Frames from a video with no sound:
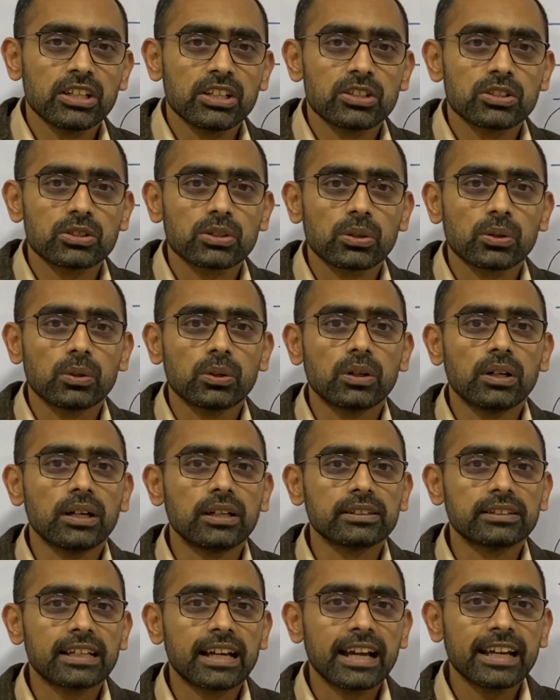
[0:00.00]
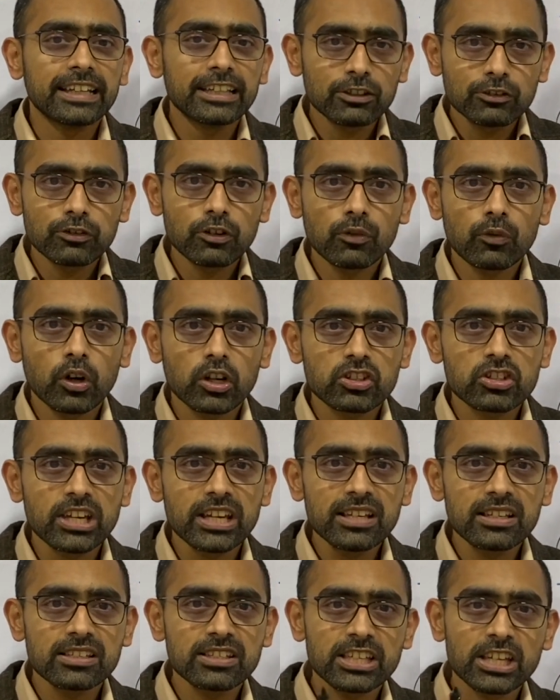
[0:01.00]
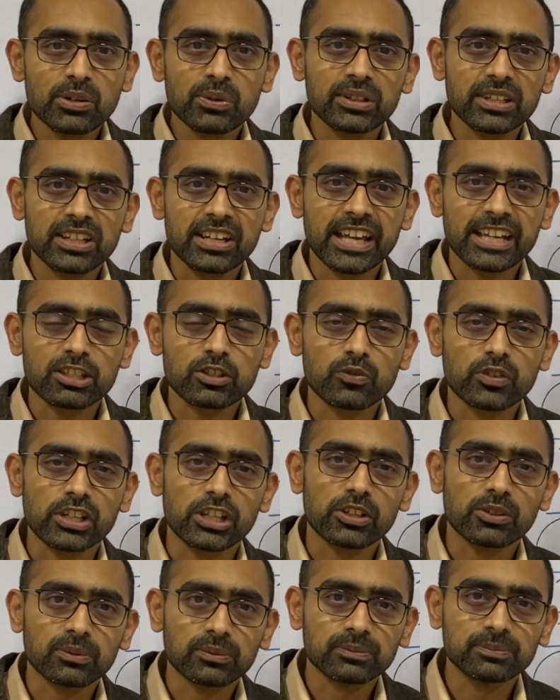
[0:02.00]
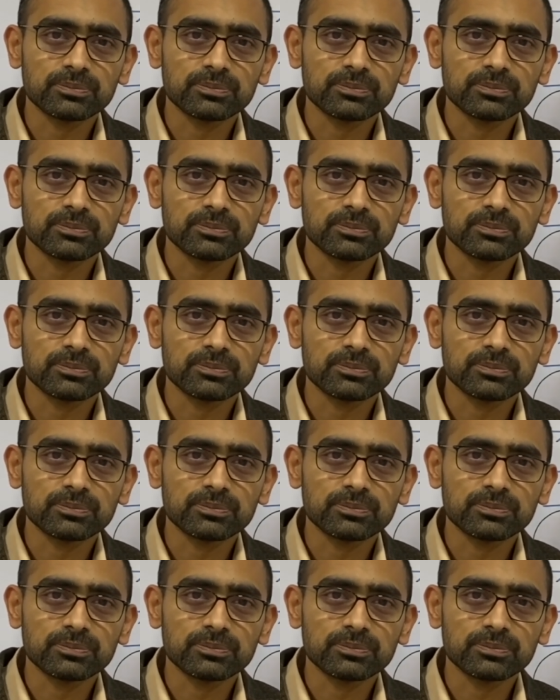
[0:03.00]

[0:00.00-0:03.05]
So thank you for watching. See you in the next video.